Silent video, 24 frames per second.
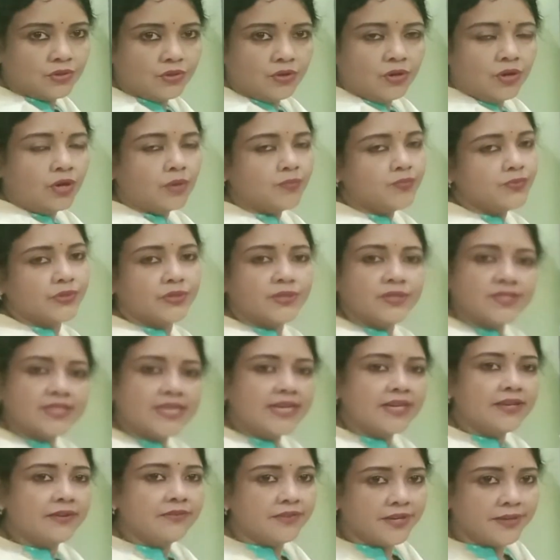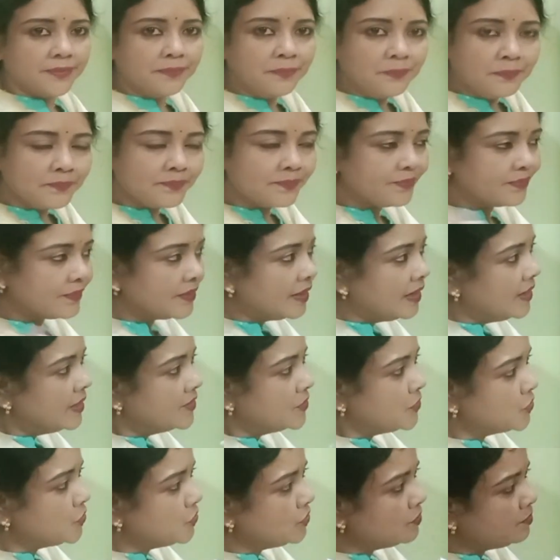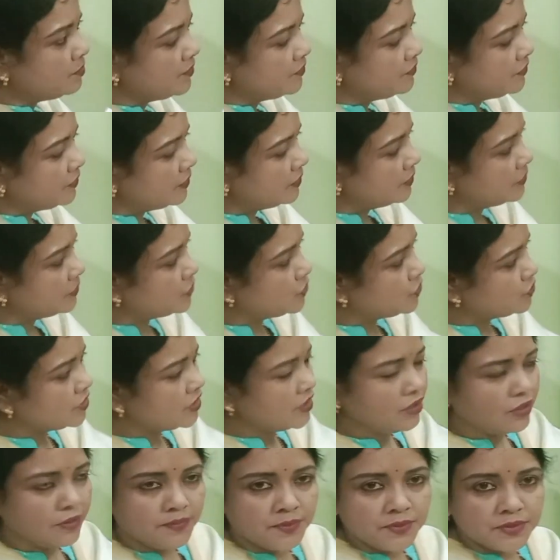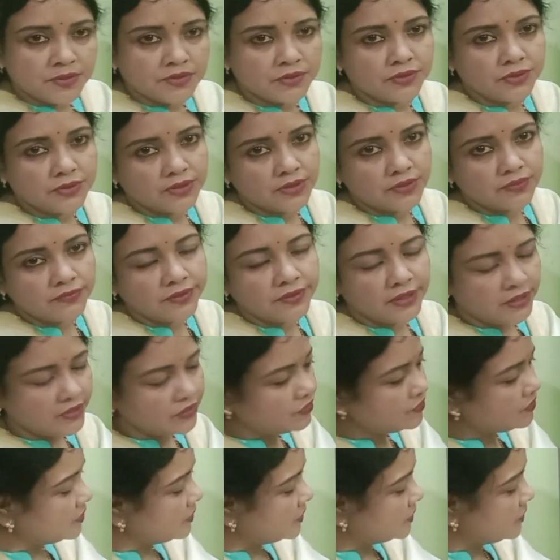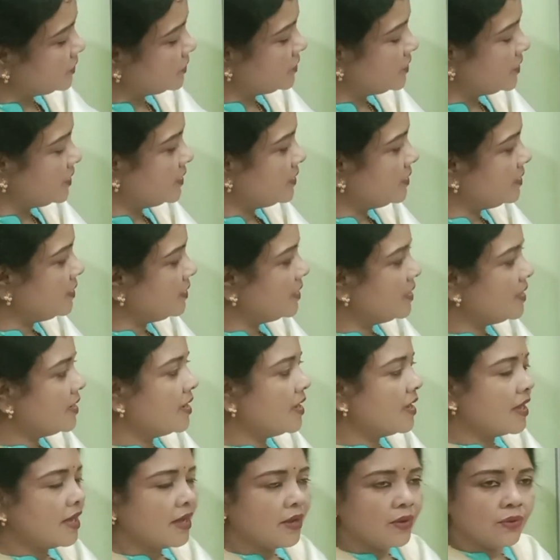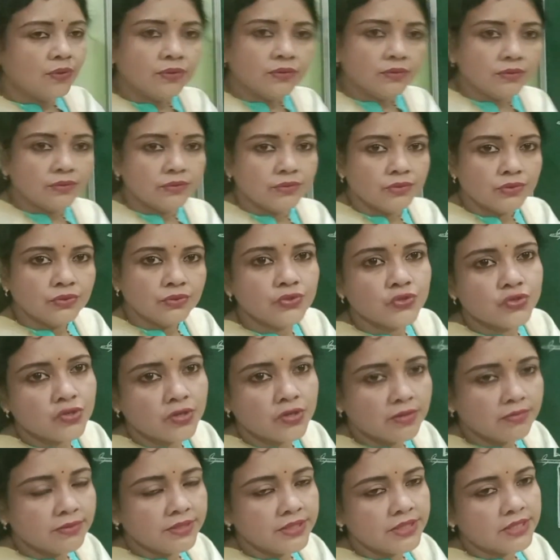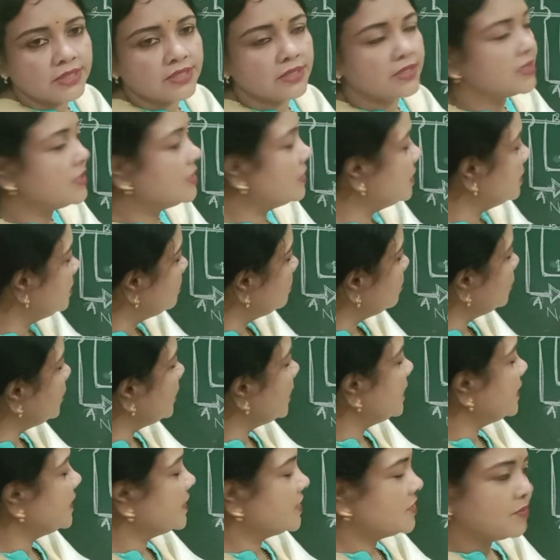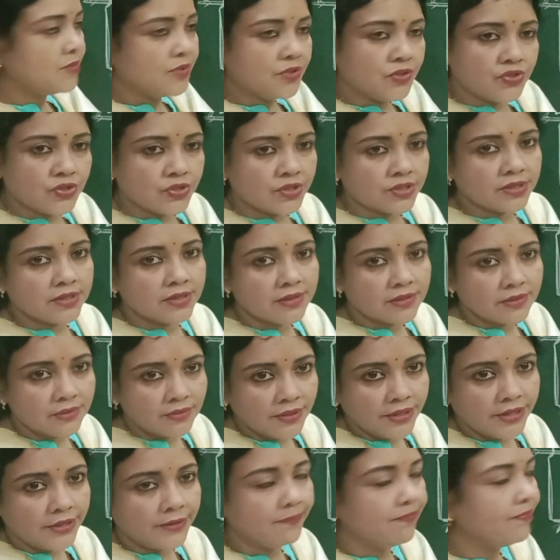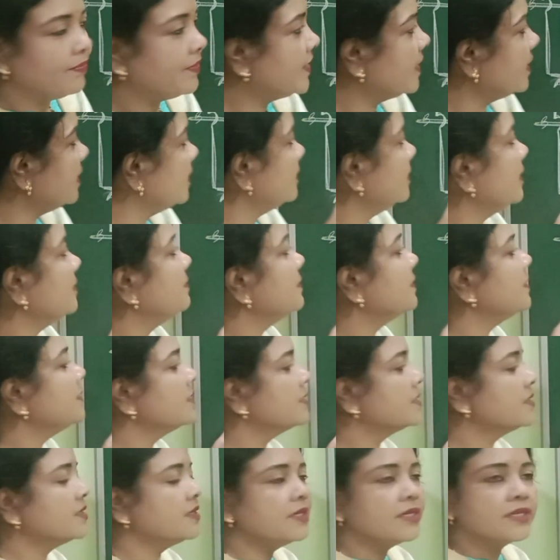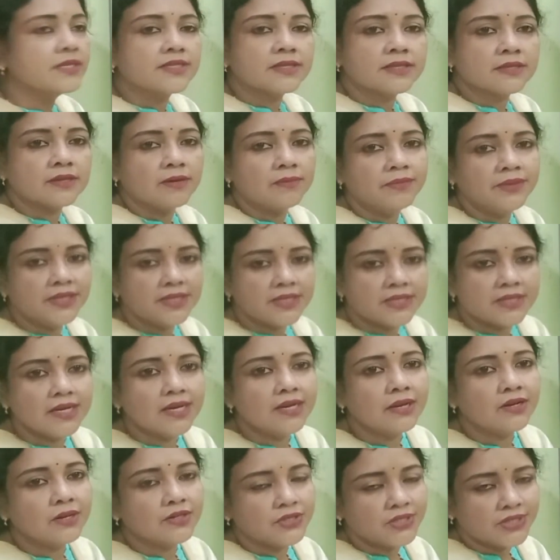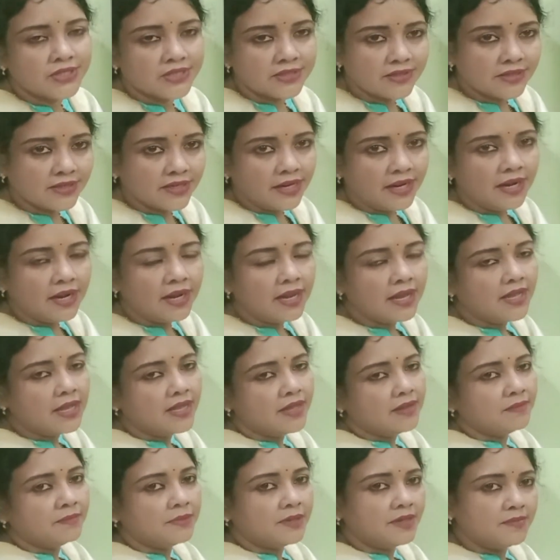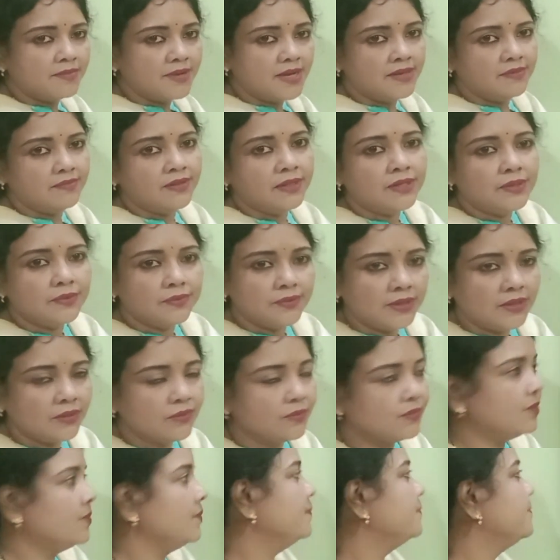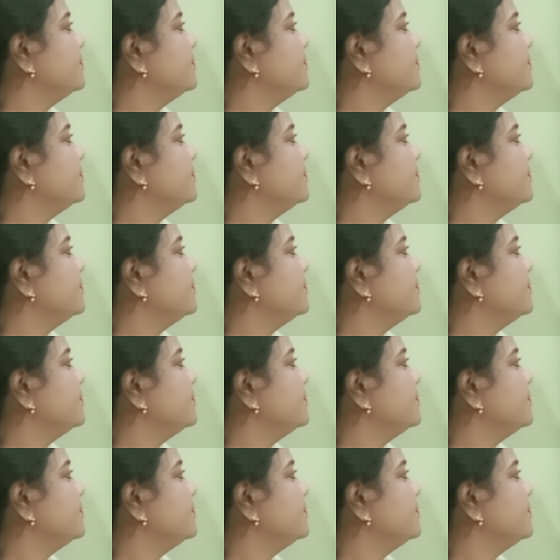Options are given. So before choosing options, so we need to understand how to solve this Boolean expression. Okay, that means this combination logic circuit bit by bit we go.